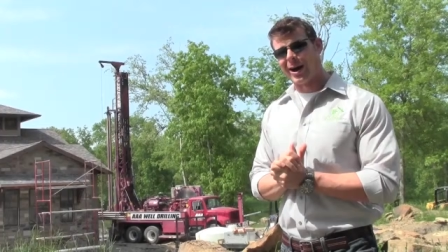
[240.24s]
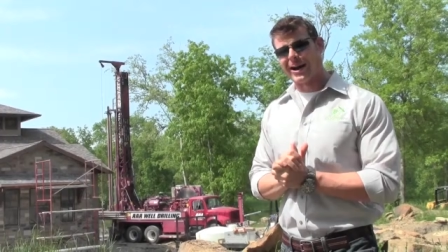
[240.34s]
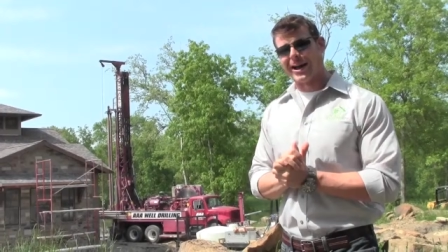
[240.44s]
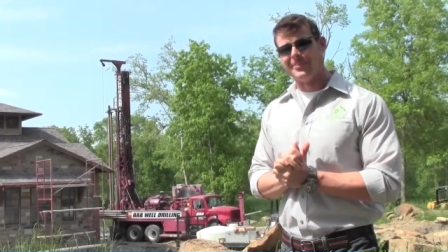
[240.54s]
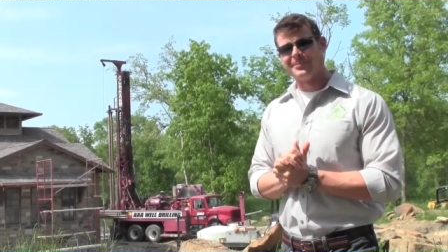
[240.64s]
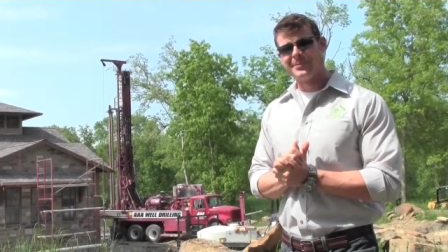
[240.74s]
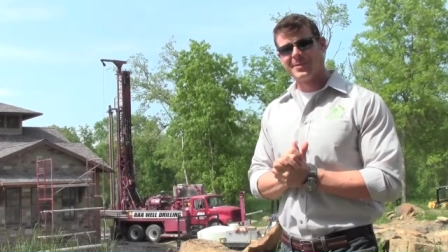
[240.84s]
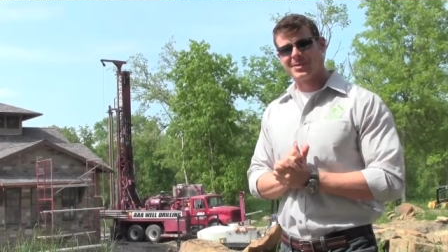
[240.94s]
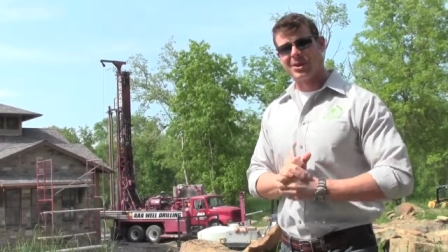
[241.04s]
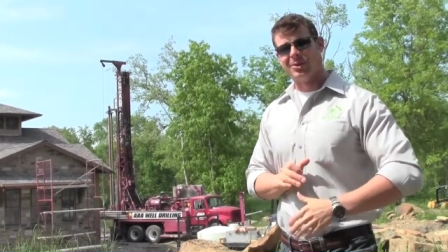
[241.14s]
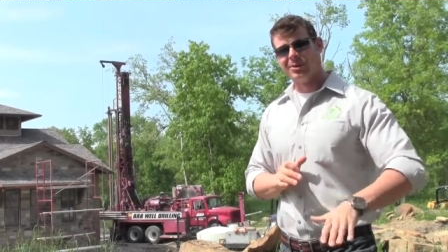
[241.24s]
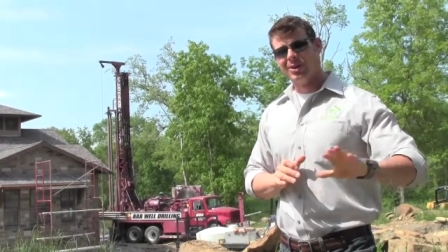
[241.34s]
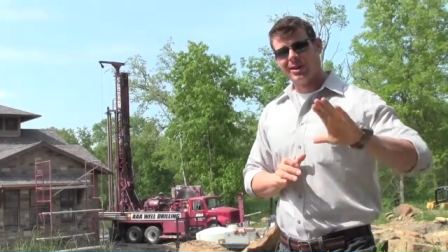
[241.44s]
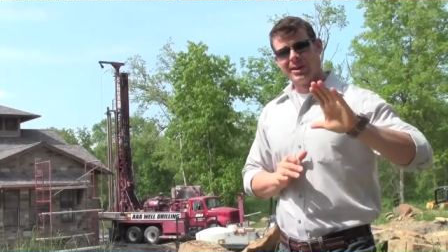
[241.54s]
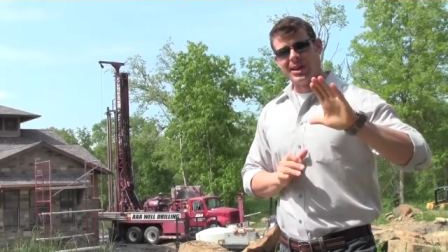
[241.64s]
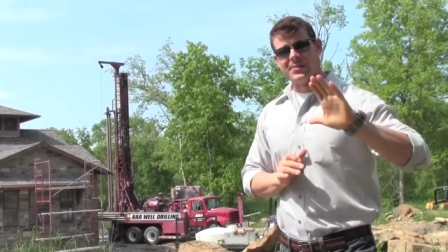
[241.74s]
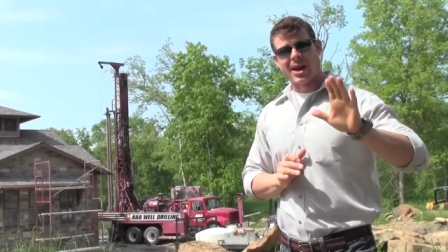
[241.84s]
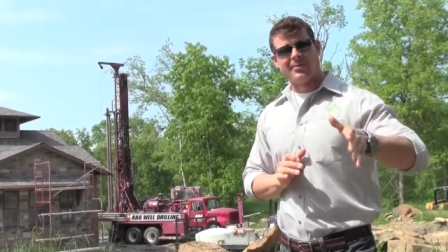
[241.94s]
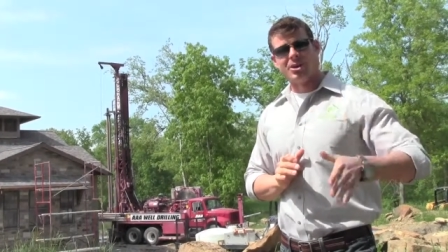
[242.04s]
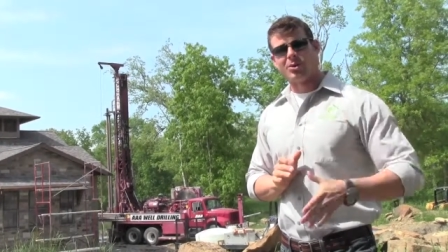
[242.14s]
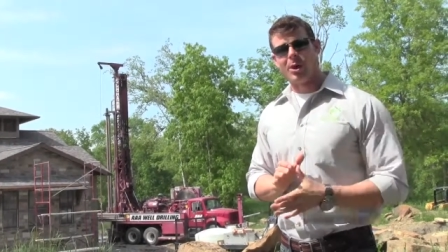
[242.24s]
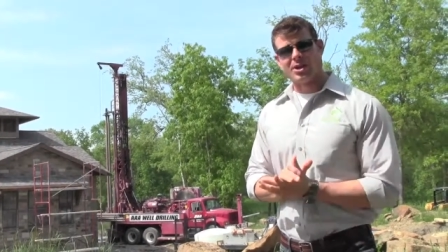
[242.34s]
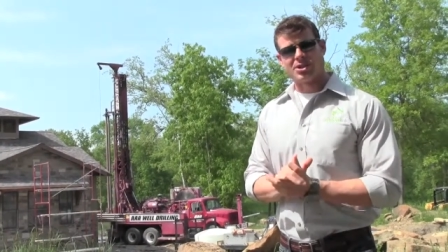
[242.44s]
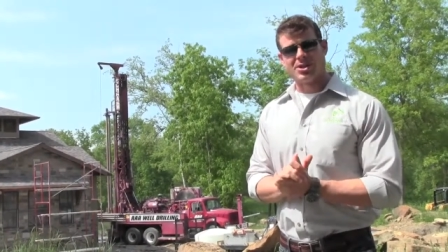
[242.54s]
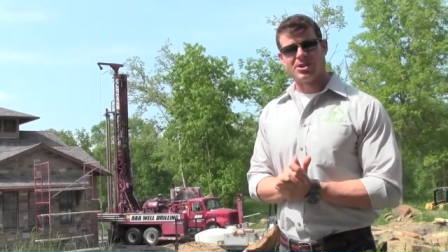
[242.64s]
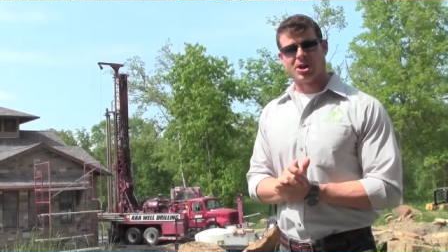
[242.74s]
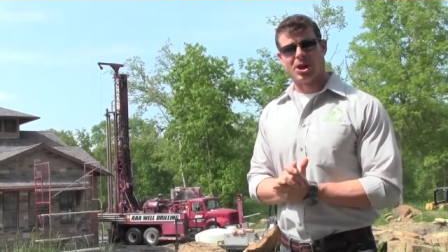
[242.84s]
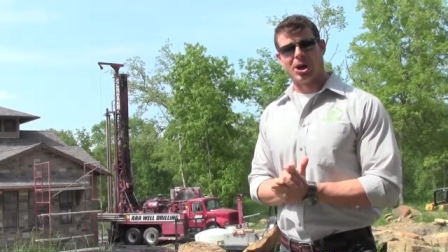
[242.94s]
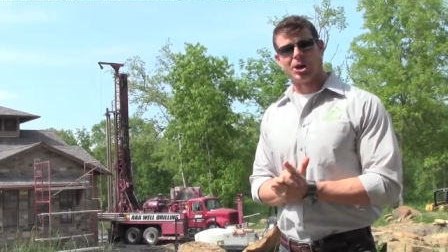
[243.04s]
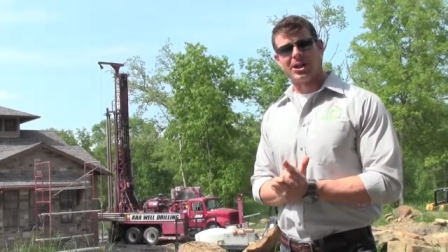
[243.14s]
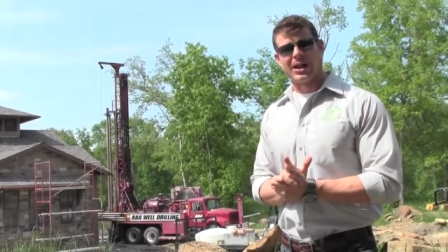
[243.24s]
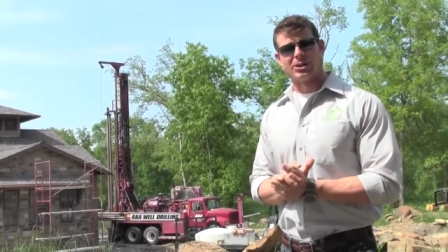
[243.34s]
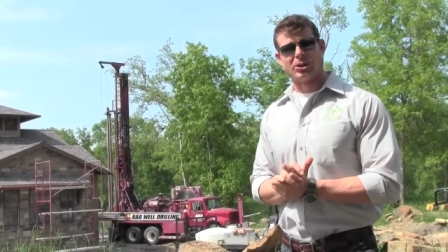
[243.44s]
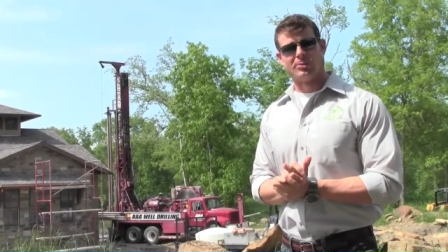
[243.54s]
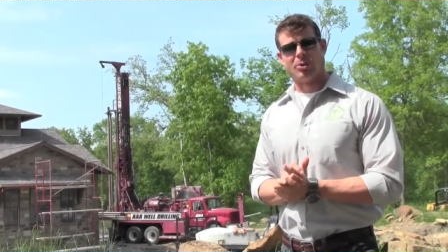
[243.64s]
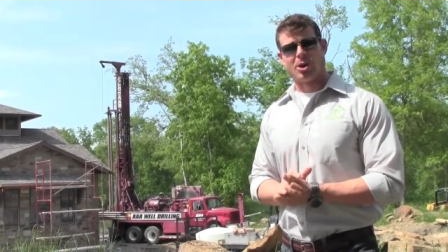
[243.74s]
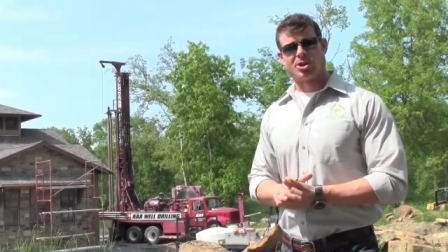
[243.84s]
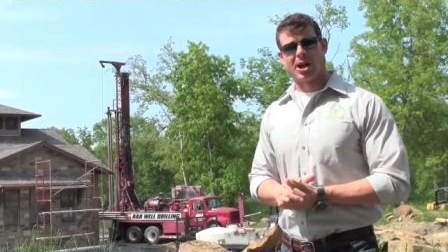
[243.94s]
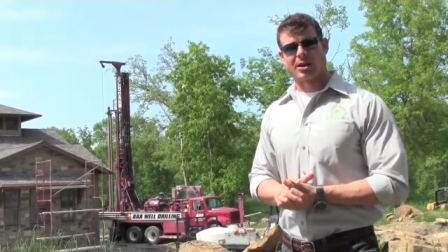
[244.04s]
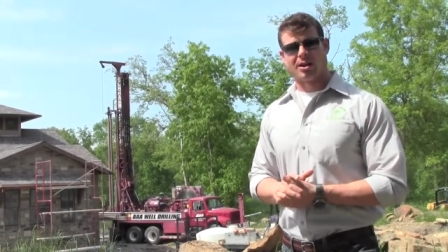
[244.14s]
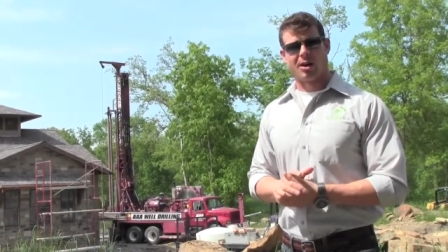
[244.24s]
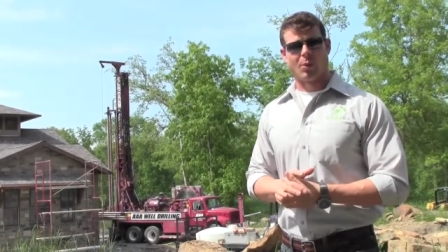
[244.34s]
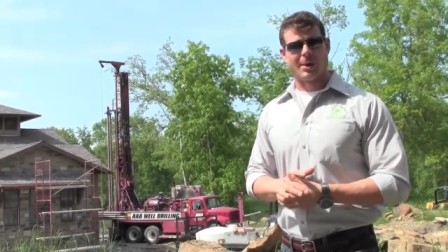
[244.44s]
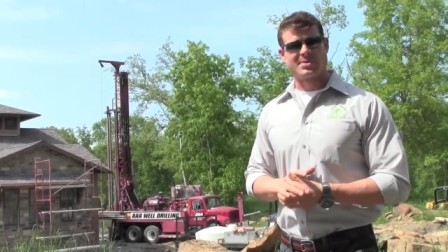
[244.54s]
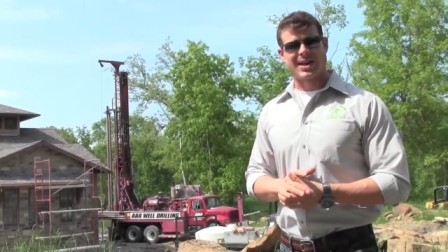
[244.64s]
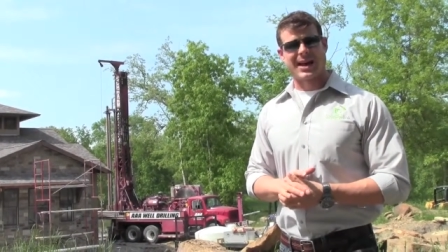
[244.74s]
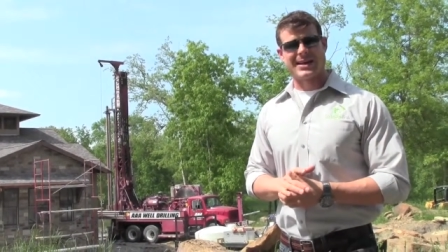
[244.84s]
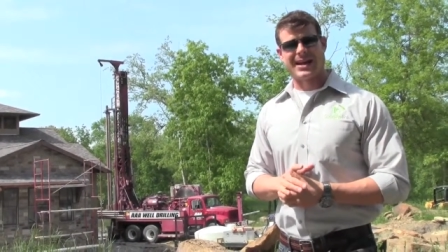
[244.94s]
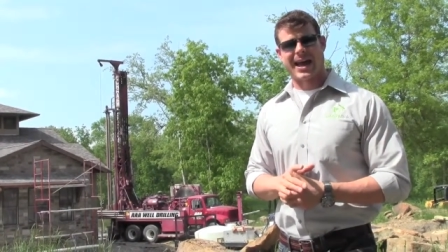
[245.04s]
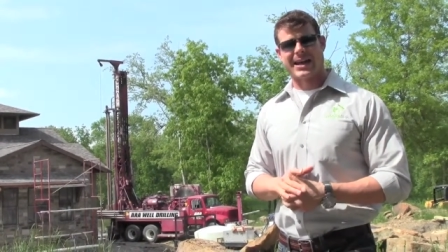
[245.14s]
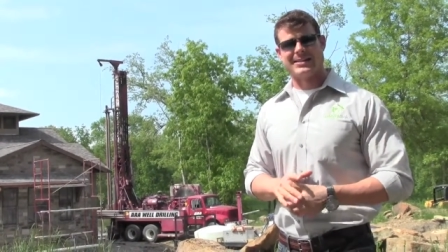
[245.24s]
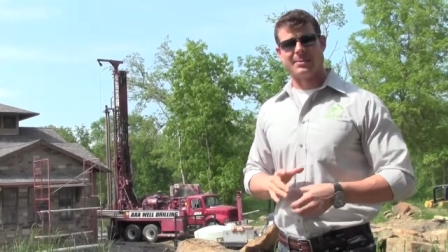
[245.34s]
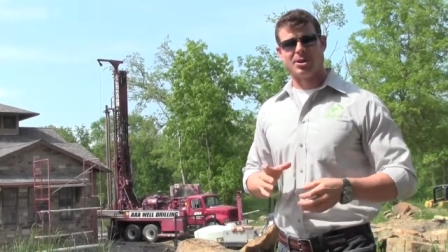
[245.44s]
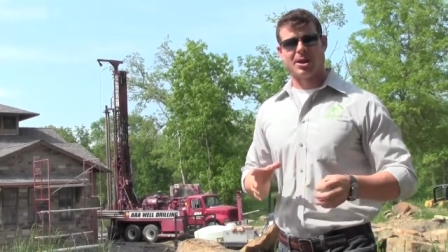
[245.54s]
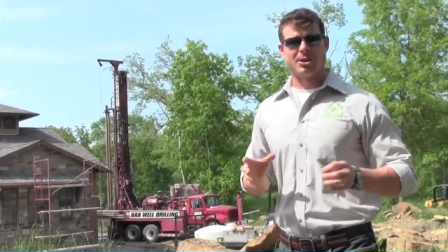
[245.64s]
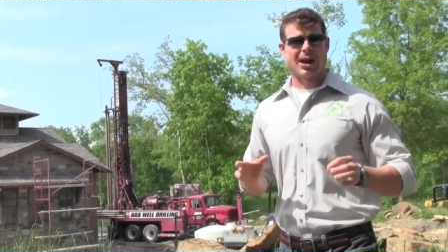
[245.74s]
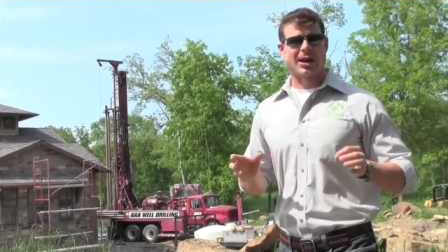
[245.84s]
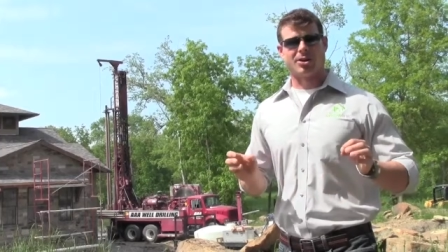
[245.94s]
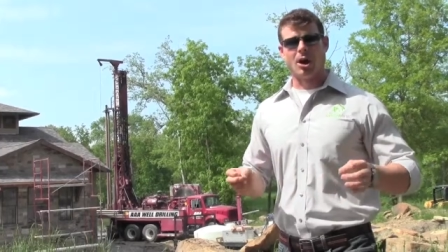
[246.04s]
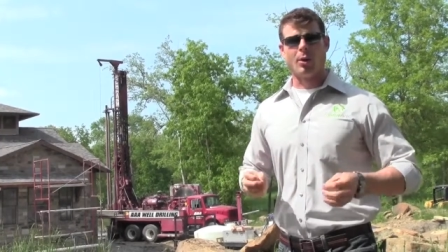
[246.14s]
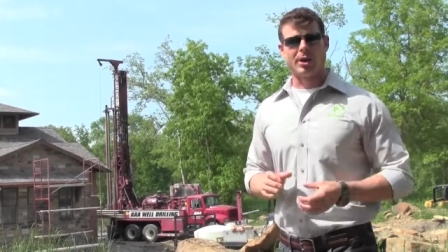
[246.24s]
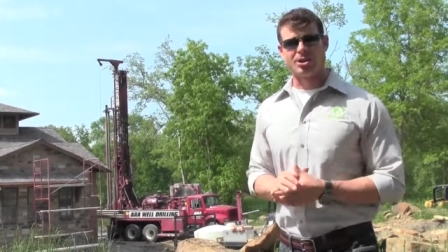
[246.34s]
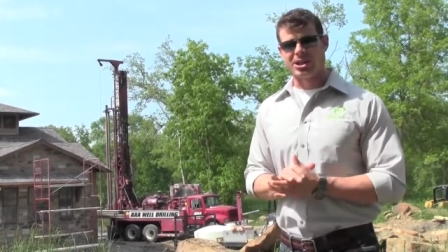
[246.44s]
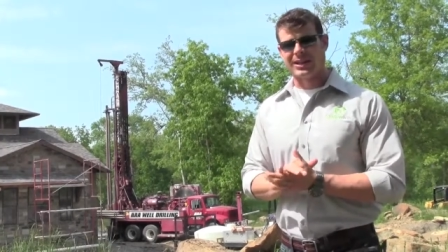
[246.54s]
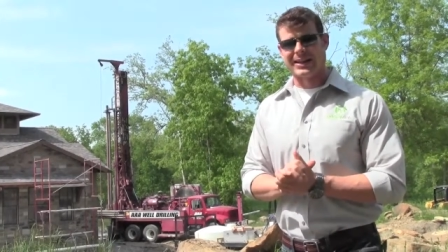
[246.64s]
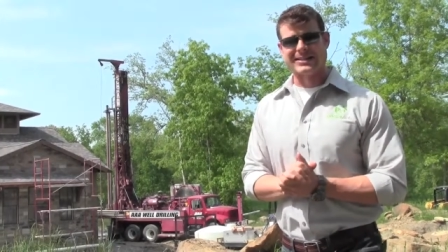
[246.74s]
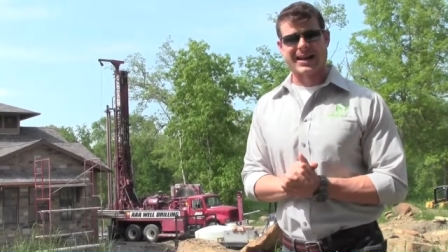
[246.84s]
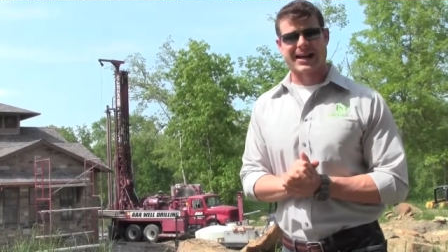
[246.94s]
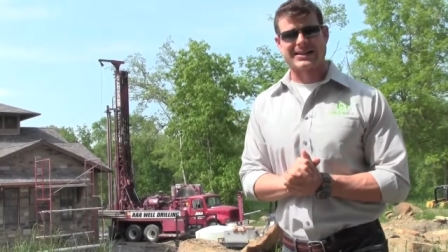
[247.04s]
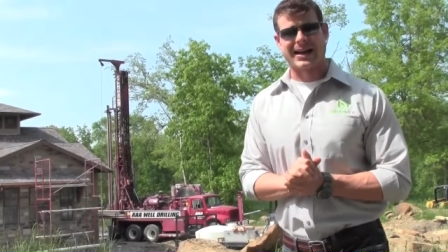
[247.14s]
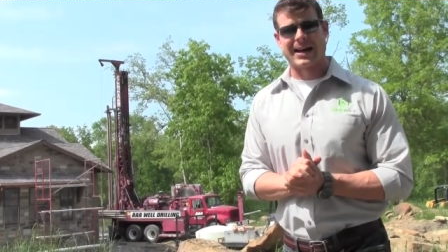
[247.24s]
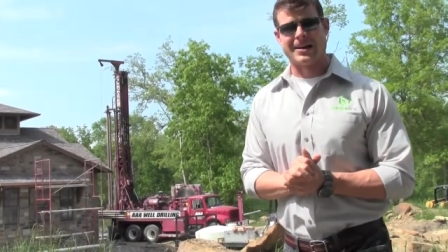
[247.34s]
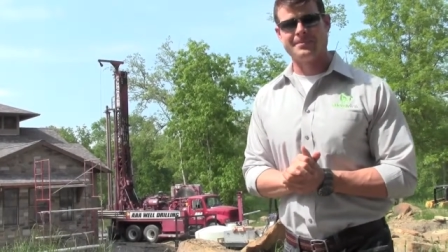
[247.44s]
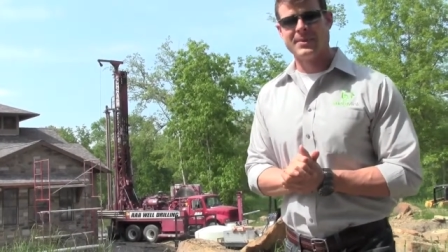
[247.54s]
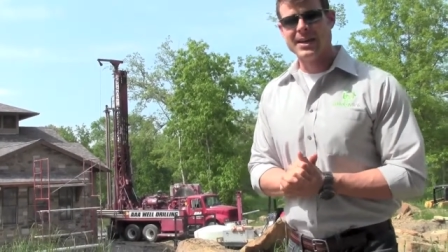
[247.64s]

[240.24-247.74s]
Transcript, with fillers: Friday. So if you have any questions or you'd like to learn more, check out our website at www.goenergylink.com